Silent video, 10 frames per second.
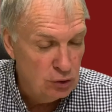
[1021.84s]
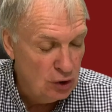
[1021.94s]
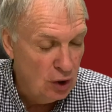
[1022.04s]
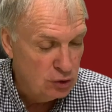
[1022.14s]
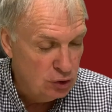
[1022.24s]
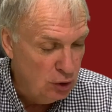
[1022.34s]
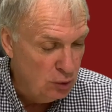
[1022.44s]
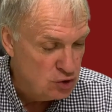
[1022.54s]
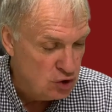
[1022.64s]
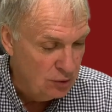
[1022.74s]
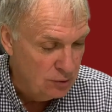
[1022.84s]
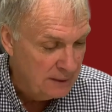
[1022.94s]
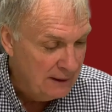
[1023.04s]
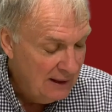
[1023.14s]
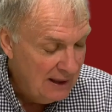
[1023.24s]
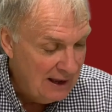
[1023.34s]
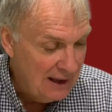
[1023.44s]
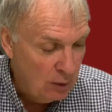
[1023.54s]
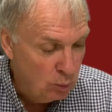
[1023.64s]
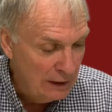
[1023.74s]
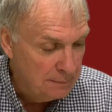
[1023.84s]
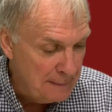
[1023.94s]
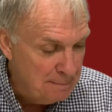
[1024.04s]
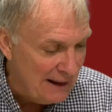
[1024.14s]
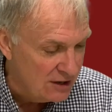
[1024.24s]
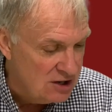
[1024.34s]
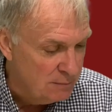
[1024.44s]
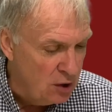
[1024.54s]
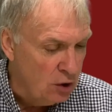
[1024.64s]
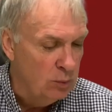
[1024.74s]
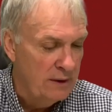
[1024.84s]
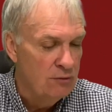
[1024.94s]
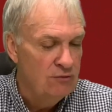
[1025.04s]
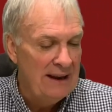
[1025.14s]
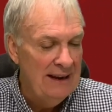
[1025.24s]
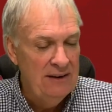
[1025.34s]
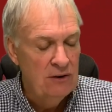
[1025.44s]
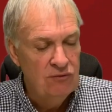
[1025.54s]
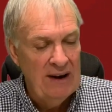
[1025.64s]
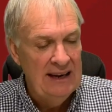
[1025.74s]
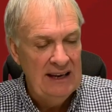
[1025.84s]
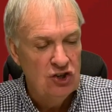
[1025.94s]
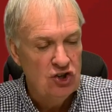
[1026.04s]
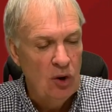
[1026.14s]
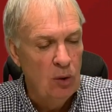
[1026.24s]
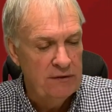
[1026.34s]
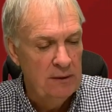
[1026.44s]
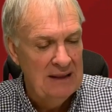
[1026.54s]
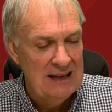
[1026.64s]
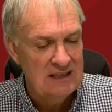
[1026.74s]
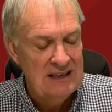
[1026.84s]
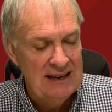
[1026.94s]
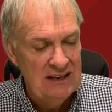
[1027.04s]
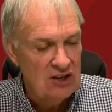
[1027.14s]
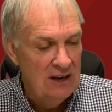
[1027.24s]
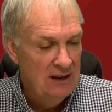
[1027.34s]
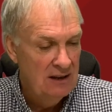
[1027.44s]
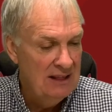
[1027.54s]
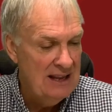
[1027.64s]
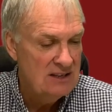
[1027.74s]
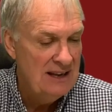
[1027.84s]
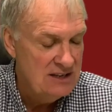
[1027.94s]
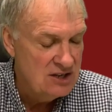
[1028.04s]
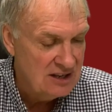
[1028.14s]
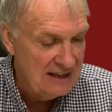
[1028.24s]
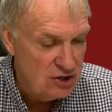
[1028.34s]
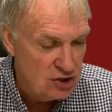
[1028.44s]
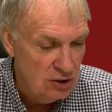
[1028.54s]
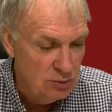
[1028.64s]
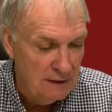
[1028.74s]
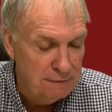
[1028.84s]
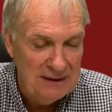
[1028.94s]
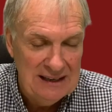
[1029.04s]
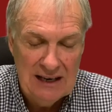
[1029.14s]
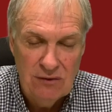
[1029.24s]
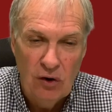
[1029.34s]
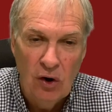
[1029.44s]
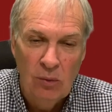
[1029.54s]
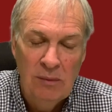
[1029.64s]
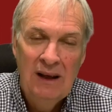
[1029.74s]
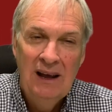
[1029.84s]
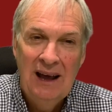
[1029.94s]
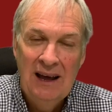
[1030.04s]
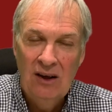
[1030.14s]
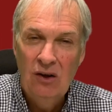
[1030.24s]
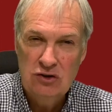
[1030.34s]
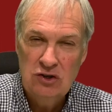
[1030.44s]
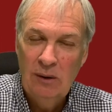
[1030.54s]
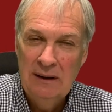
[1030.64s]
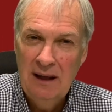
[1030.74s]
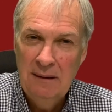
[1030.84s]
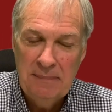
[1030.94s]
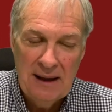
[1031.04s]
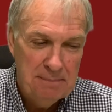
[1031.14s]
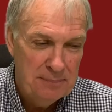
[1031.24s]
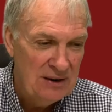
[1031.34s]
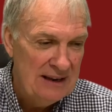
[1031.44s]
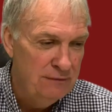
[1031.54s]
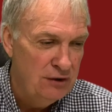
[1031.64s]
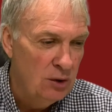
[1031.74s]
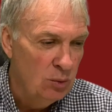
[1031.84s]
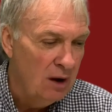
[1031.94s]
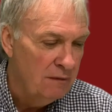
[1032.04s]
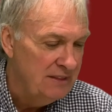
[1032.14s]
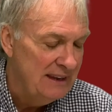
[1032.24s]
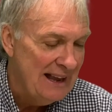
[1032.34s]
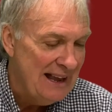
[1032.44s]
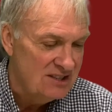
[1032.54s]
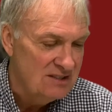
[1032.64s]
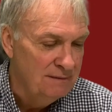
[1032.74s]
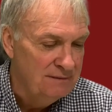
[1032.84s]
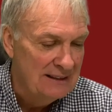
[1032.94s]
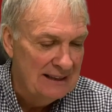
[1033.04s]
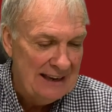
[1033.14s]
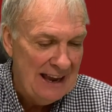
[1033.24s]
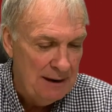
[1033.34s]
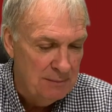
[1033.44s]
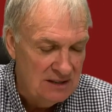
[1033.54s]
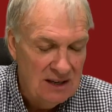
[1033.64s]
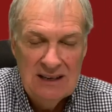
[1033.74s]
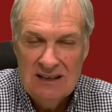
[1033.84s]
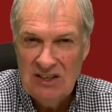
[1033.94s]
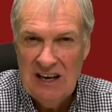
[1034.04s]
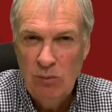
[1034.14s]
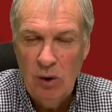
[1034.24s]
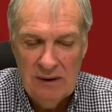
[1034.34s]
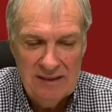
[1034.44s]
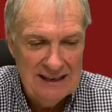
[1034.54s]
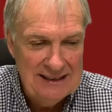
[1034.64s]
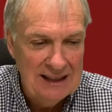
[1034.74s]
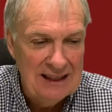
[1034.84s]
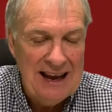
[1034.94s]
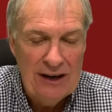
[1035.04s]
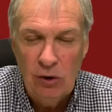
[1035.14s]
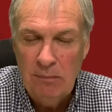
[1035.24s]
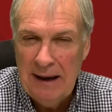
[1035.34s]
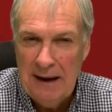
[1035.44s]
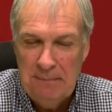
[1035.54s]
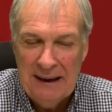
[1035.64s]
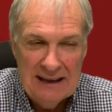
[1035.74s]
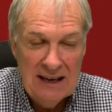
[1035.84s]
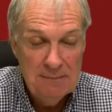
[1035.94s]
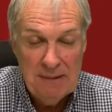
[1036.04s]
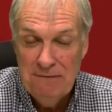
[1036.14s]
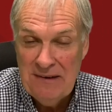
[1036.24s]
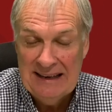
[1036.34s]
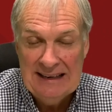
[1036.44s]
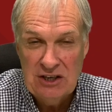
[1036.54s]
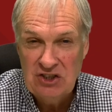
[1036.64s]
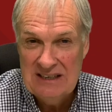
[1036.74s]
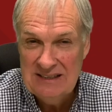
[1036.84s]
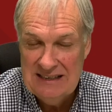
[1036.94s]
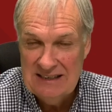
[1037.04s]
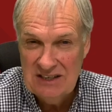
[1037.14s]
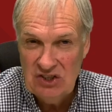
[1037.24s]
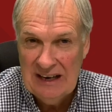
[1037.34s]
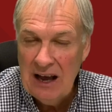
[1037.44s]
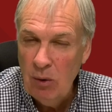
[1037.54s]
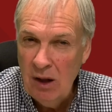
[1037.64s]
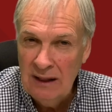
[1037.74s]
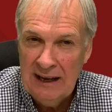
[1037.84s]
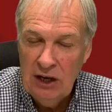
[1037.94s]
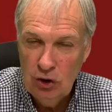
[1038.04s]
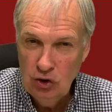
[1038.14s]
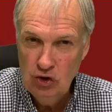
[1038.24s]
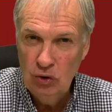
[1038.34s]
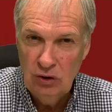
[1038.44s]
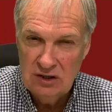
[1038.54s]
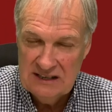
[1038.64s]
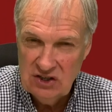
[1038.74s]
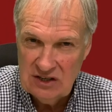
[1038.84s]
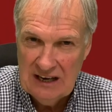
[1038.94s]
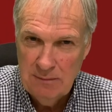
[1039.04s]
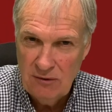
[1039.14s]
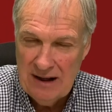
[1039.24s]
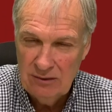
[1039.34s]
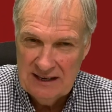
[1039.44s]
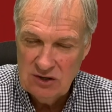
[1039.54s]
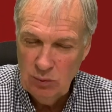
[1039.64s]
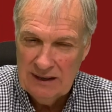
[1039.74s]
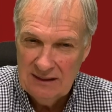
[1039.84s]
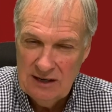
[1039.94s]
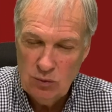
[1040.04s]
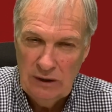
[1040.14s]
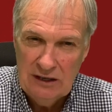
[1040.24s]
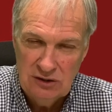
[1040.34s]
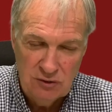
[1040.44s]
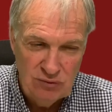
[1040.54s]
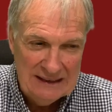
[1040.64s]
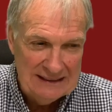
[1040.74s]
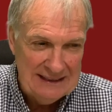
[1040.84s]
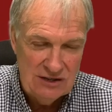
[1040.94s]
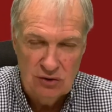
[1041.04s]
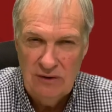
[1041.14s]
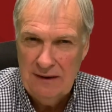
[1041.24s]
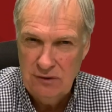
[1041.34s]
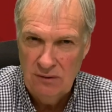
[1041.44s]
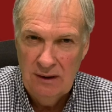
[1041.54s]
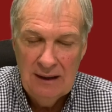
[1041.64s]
on YouTube. I will be back tomorrow with the ratings show from last night's 3-2 defeat in Rome, and also a preview of the Aston Villa game and seeing what we think the lineup might be. Be very interesting to see how Ollie juggles his team around this week because it really is going to